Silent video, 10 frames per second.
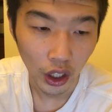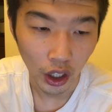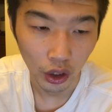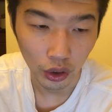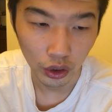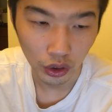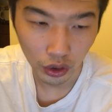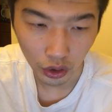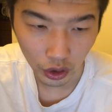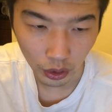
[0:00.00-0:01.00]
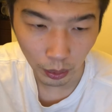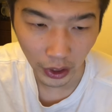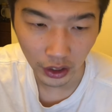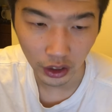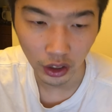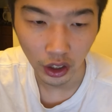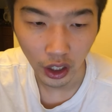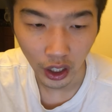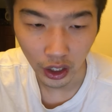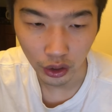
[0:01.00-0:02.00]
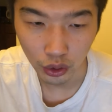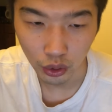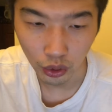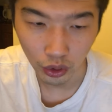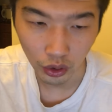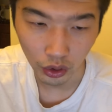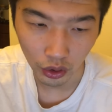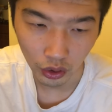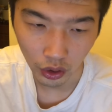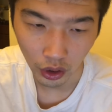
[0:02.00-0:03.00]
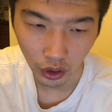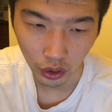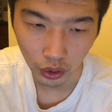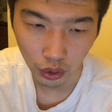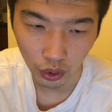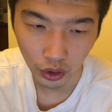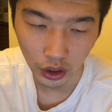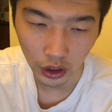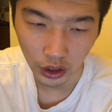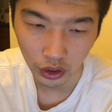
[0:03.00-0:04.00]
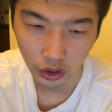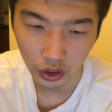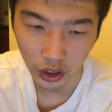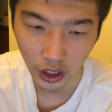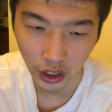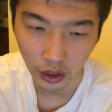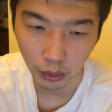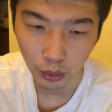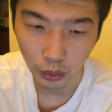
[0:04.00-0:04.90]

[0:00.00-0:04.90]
authored by the astrologist and